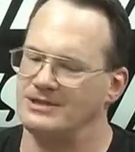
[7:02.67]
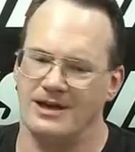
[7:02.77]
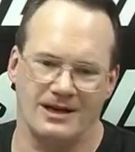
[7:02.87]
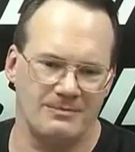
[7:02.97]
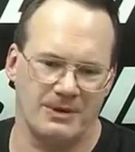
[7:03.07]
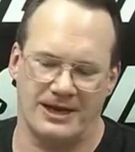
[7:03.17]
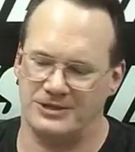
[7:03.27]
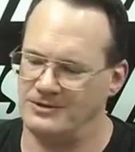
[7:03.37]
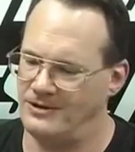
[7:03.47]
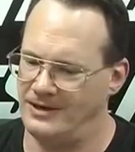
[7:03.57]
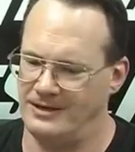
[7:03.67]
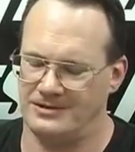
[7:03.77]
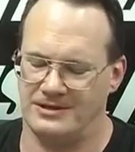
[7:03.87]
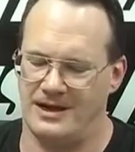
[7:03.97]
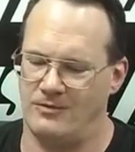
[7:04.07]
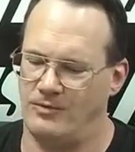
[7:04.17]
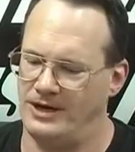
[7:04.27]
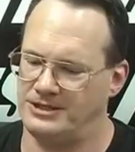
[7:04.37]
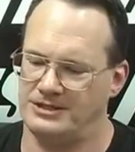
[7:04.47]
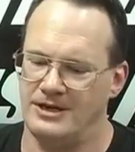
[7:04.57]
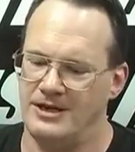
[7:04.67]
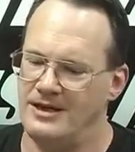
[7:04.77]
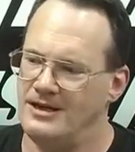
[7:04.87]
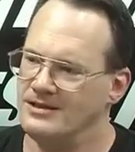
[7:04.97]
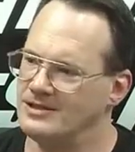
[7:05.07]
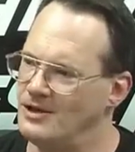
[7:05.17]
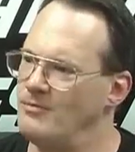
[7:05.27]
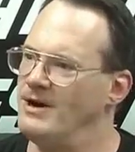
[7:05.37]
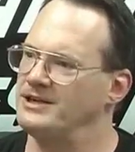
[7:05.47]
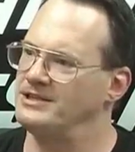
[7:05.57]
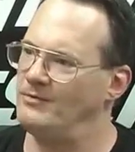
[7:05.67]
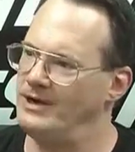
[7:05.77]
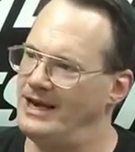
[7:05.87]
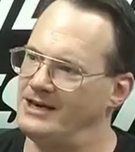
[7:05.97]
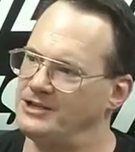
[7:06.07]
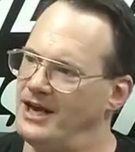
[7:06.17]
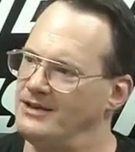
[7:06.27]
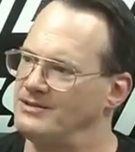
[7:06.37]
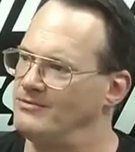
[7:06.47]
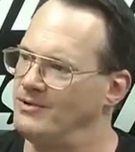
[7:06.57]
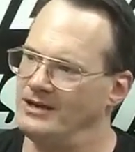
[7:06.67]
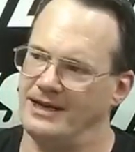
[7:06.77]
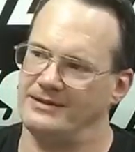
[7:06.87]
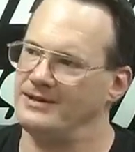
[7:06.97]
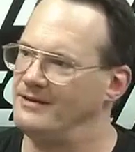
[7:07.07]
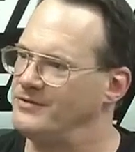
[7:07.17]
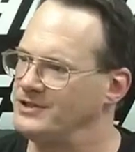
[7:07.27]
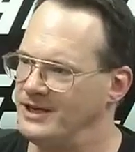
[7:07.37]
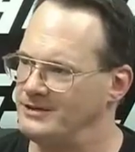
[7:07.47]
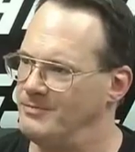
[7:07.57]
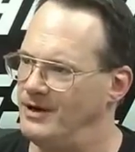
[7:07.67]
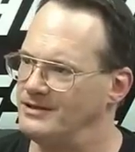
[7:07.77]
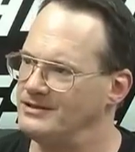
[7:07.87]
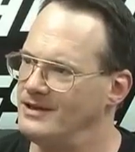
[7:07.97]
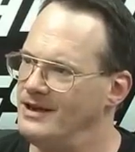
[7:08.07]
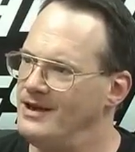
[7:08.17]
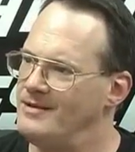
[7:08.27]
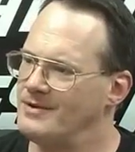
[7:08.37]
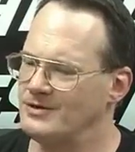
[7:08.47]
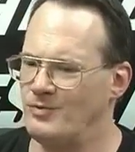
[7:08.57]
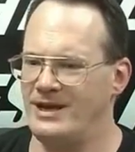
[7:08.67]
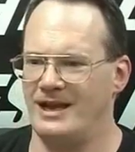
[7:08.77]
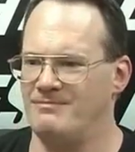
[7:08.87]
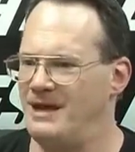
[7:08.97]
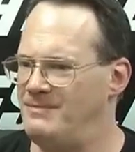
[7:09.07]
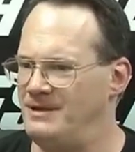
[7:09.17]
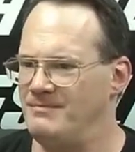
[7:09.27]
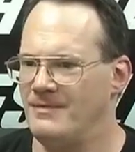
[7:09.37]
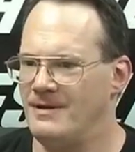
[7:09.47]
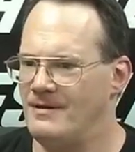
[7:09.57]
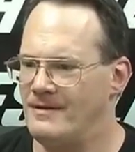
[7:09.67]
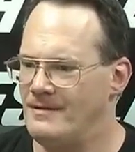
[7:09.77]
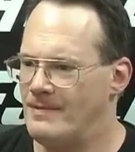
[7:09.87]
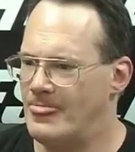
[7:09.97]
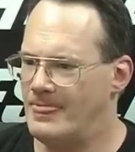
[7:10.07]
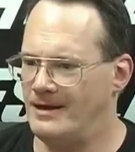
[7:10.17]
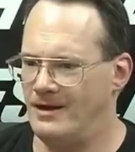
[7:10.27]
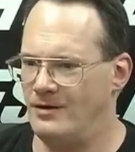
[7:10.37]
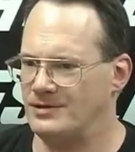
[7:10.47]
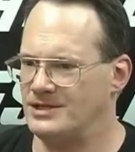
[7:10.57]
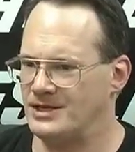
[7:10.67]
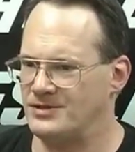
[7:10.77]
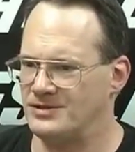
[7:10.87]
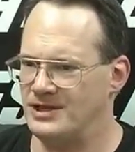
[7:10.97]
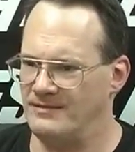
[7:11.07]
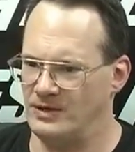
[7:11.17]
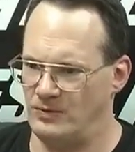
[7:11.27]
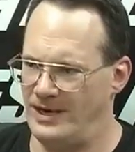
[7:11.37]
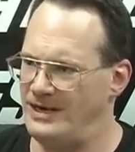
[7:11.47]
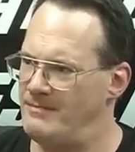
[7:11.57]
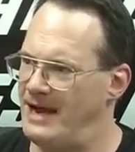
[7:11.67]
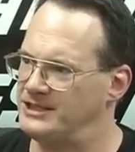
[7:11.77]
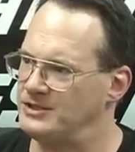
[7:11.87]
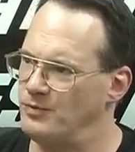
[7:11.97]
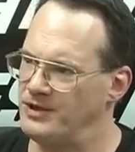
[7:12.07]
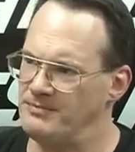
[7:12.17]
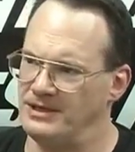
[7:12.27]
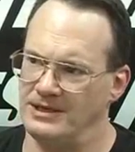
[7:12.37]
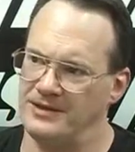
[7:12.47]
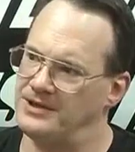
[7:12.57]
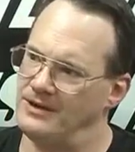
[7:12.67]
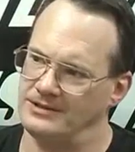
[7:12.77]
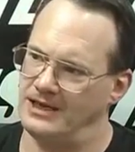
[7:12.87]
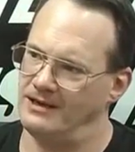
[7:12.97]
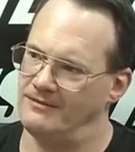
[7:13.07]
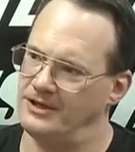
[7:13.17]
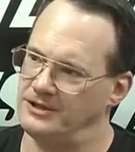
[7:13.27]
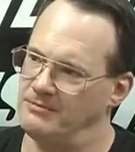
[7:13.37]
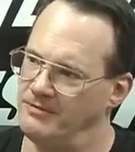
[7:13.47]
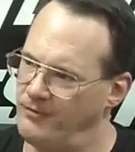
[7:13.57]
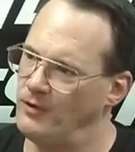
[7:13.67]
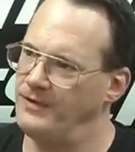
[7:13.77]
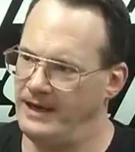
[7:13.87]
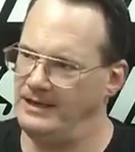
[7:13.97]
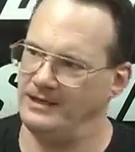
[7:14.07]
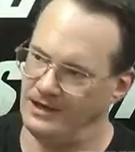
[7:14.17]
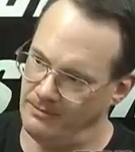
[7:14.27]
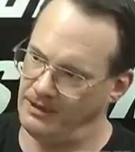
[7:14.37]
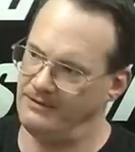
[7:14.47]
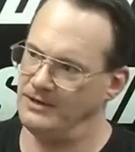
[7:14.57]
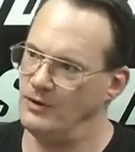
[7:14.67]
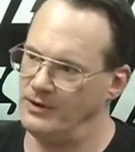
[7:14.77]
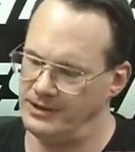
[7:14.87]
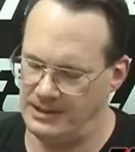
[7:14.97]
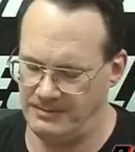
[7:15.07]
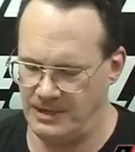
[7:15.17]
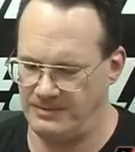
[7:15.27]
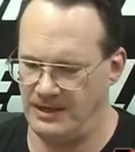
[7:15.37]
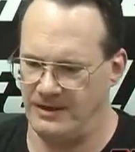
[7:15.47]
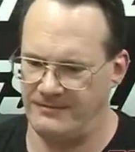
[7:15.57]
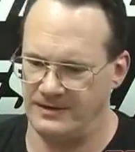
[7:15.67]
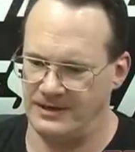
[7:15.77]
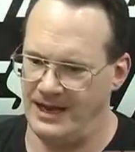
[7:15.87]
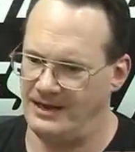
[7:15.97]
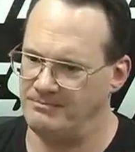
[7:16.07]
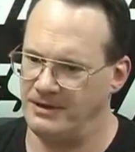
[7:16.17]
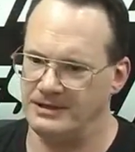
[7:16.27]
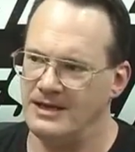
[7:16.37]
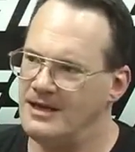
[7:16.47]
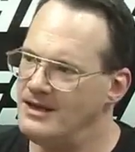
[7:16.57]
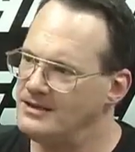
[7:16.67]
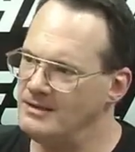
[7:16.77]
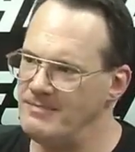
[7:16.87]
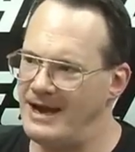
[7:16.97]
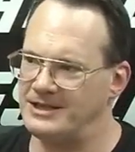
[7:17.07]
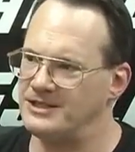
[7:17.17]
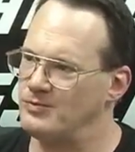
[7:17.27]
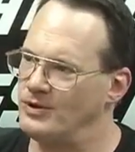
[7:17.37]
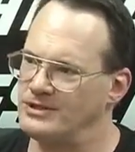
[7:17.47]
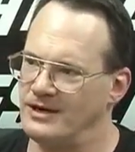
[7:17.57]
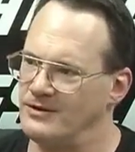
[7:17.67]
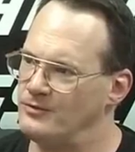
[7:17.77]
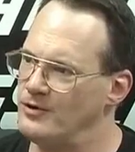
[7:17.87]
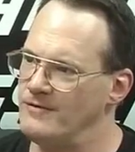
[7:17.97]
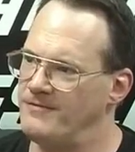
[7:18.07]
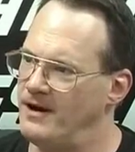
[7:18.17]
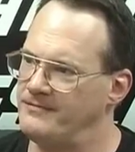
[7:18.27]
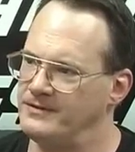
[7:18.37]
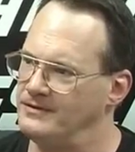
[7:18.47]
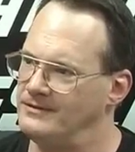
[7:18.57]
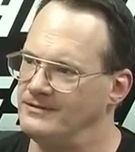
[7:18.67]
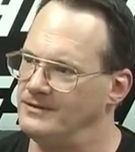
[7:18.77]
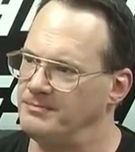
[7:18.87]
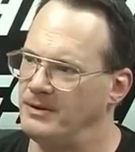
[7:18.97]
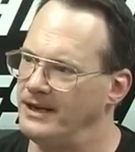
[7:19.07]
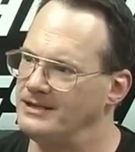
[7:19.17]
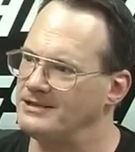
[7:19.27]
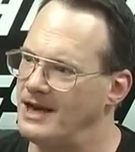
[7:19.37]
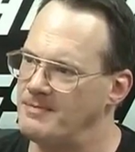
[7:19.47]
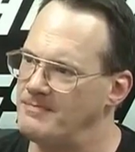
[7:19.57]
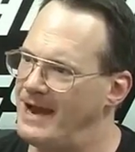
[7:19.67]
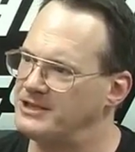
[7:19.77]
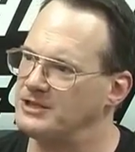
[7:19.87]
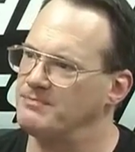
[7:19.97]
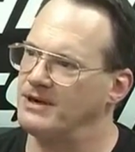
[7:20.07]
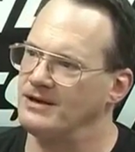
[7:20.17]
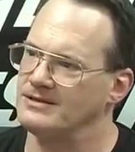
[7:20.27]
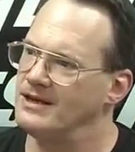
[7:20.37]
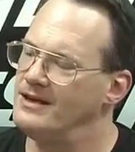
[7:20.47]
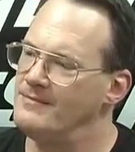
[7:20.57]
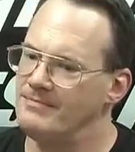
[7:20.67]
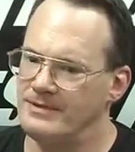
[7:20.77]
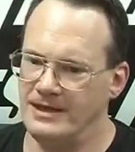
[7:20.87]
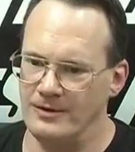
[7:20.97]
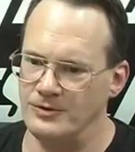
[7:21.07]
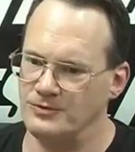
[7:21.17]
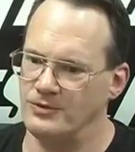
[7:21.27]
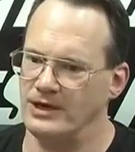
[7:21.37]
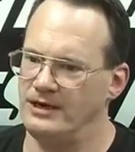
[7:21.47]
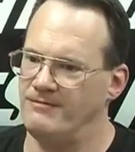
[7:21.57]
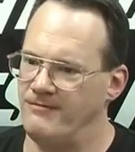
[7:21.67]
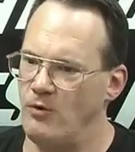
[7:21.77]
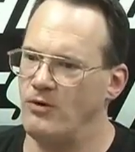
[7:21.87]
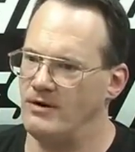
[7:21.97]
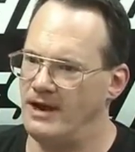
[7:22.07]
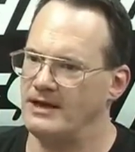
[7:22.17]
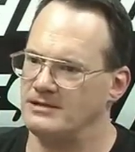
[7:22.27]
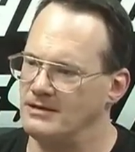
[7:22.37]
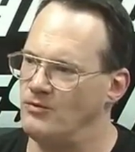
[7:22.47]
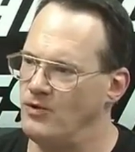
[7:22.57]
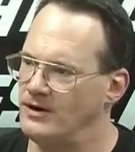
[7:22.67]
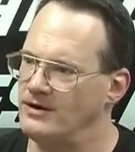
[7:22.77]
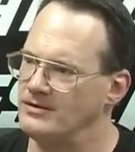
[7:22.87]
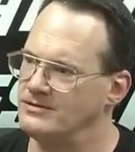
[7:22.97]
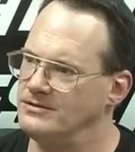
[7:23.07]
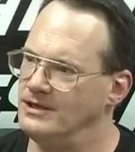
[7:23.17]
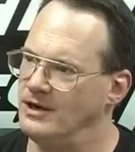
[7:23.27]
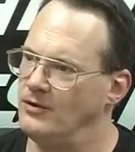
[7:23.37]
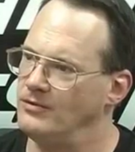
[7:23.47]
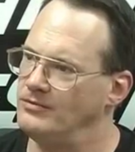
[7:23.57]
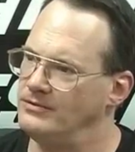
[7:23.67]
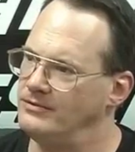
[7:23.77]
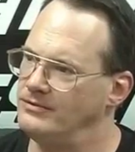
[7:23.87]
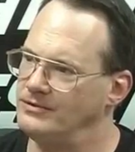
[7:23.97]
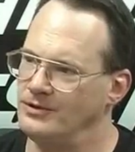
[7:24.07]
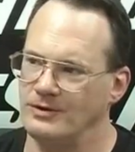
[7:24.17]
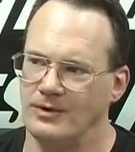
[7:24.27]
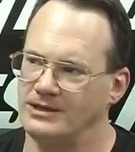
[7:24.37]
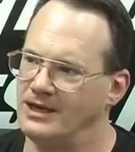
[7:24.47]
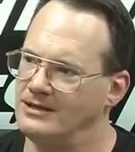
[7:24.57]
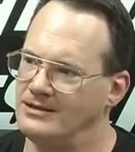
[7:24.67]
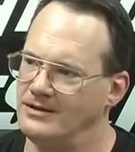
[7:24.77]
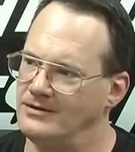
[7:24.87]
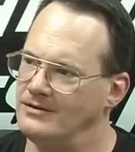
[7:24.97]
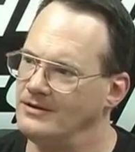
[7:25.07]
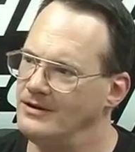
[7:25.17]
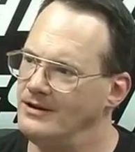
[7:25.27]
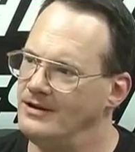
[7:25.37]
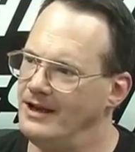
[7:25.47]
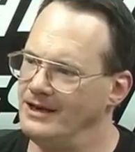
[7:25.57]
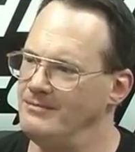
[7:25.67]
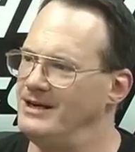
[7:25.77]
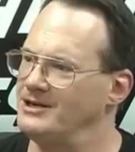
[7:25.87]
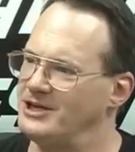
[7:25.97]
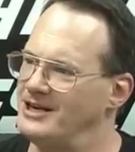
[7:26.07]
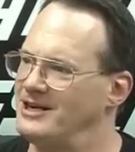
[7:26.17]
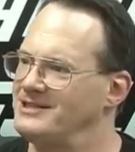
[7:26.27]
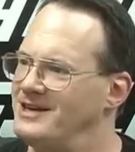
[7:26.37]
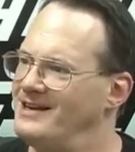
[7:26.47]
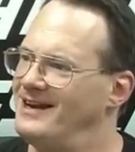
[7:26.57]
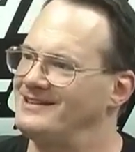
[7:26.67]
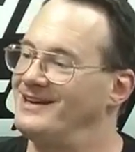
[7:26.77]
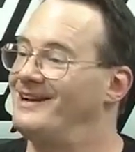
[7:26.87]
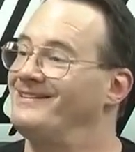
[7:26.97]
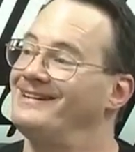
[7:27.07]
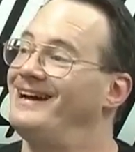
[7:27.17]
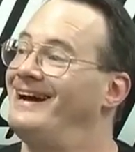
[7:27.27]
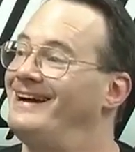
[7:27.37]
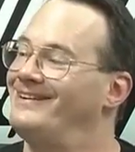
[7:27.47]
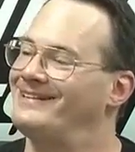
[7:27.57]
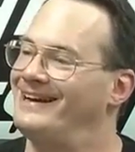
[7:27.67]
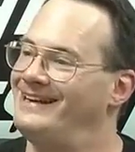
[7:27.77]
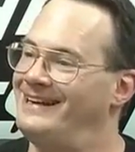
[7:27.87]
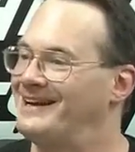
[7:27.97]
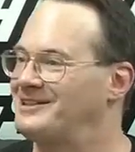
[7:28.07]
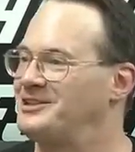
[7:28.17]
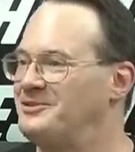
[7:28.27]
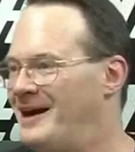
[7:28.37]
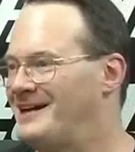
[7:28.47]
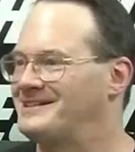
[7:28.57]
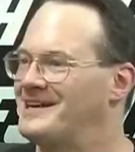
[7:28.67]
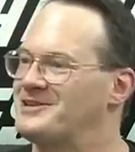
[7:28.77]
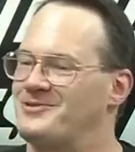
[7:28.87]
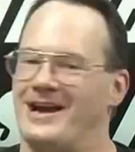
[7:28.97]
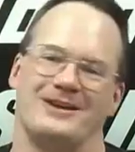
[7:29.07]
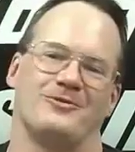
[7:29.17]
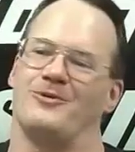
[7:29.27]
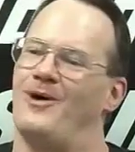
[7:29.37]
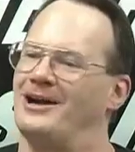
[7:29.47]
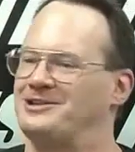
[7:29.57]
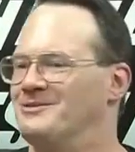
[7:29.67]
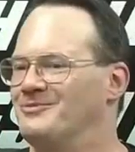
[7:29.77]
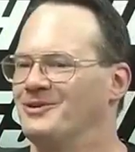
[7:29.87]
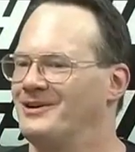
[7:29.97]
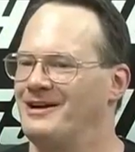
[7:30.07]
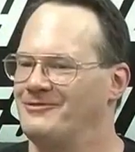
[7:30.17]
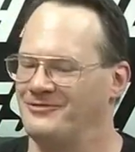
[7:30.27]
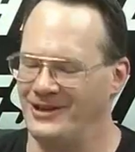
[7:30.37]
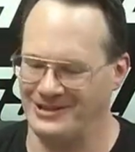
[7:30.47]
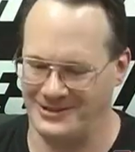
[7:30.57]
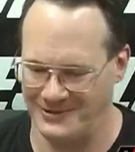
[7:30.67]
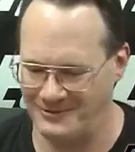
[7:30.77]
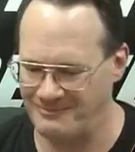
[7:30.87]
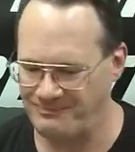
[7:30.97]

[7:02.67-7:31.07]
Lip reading: Tully Blanchard and Arn Anderson, I wish so much that we'd had a chance to run that thing for 6 months. Because we had maybe, 6 or 7 arena matches with them and nothing on television before they ended up leaving and going to the WWF. But the matches were tear the roof off the place type of matches because it was really 4 excellent workers, doing what they could do. And then me and JJ stand outside going, okay, he had a shoe, I had a tennis racket, and we're watching them. We're having fun too.